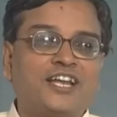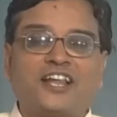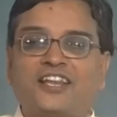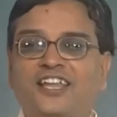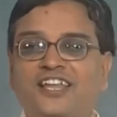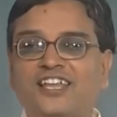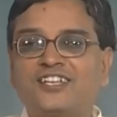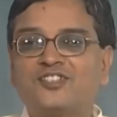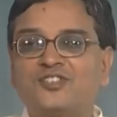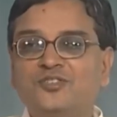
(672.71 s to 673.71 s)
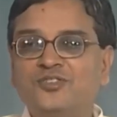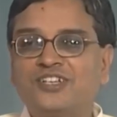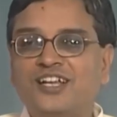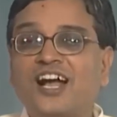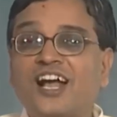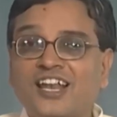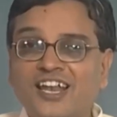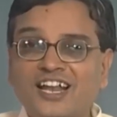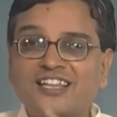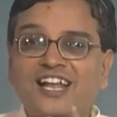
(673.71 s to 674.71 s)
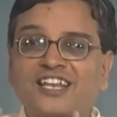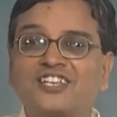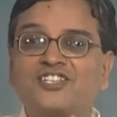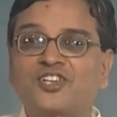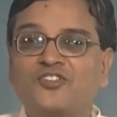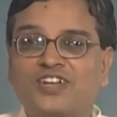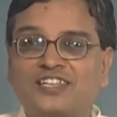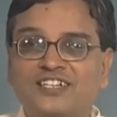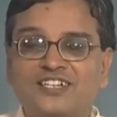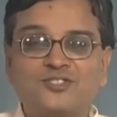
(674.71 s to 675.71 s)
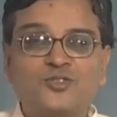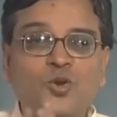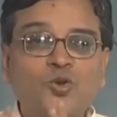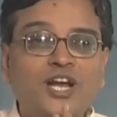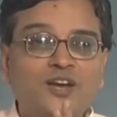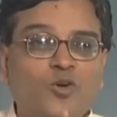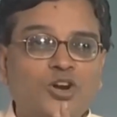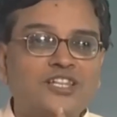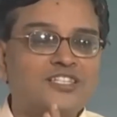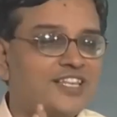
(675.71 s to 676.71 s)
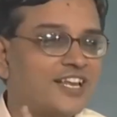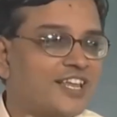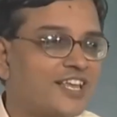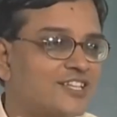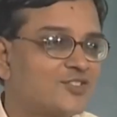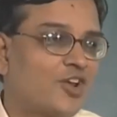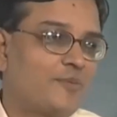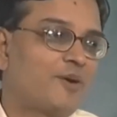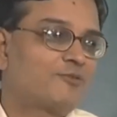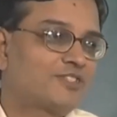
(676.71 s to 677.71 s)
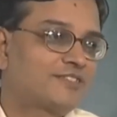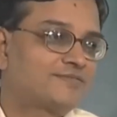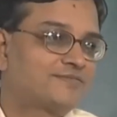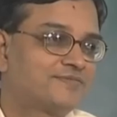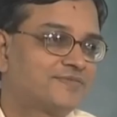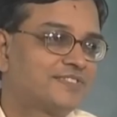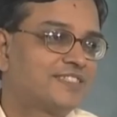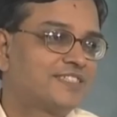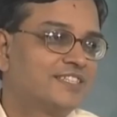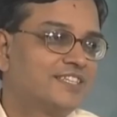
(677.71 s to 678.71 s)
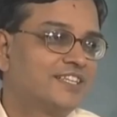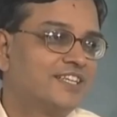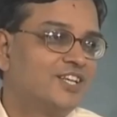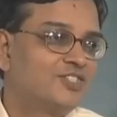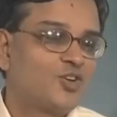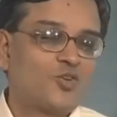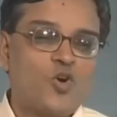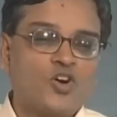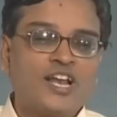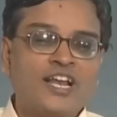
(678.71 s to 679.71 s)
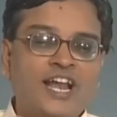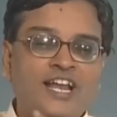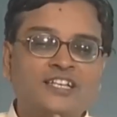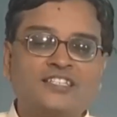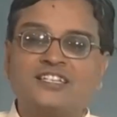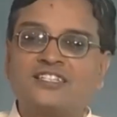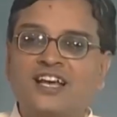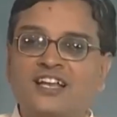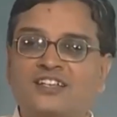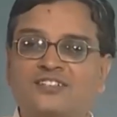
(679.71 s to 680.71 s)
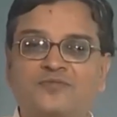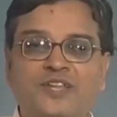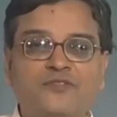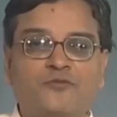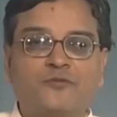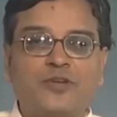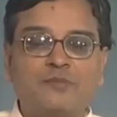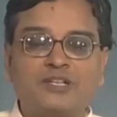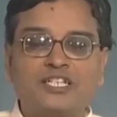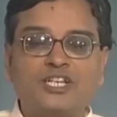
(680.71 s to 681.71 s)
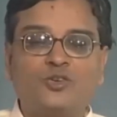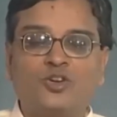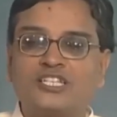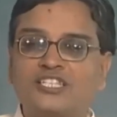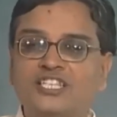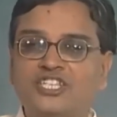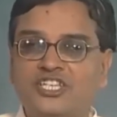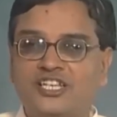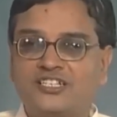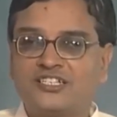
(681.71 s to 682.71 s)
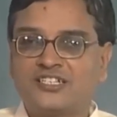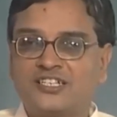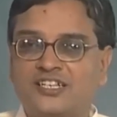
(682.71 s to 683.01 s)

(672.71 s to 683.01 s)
technique is to attract the attention of others to look at what this technique is all about. So, coherent gradient sensor is very famously known as CGS